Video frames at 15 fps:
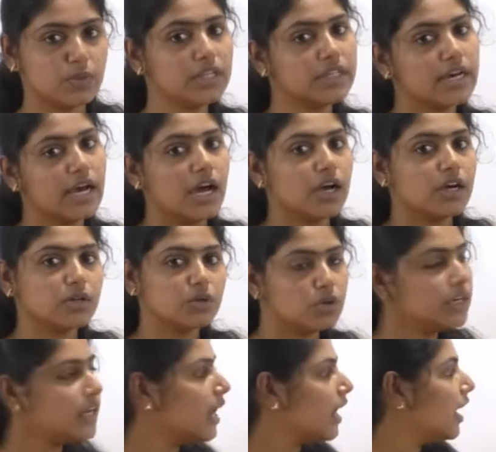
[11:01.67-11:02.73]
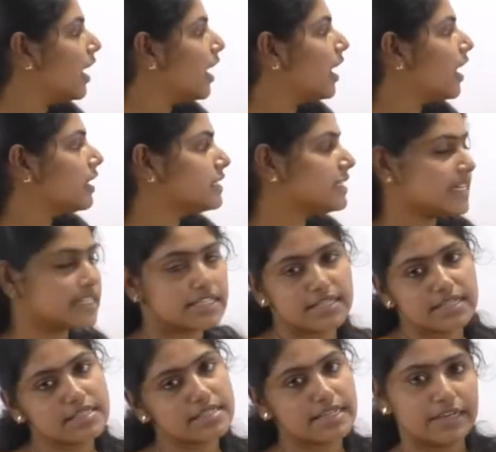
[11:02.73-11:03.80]
with good
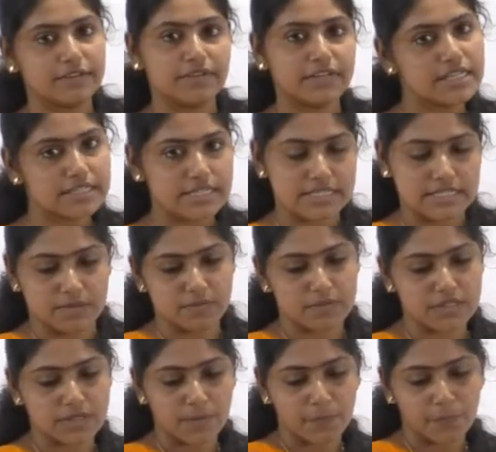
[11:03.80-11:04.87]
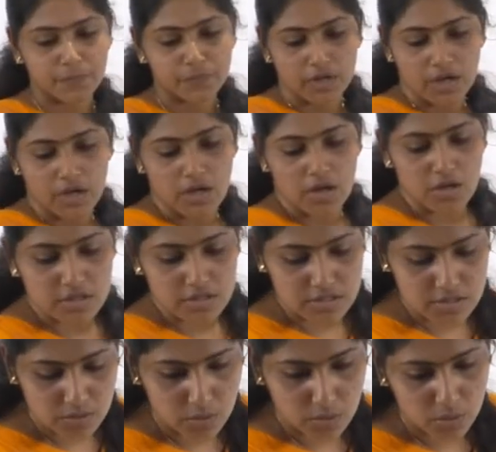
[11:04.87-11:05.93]
justice delivery systems.
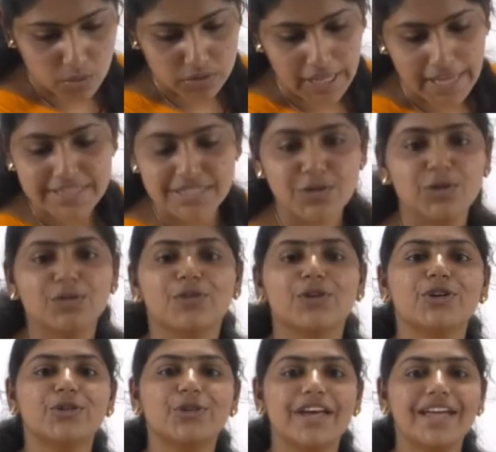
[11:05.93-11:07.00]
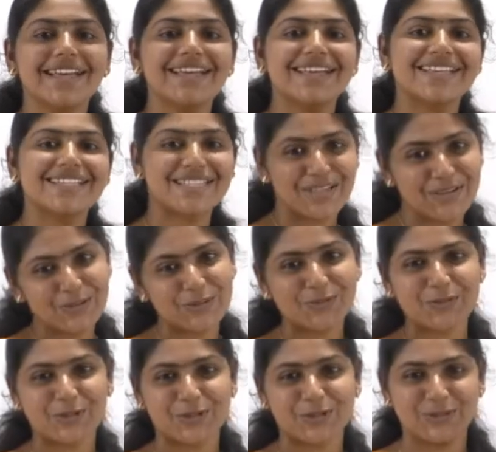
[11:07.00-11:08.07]
So that's all for today. See you
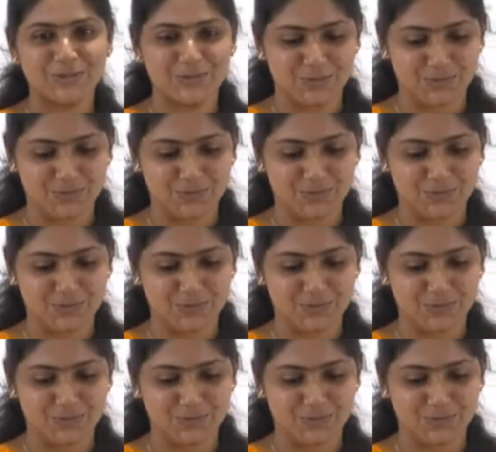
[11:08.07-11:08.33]
tomorrow.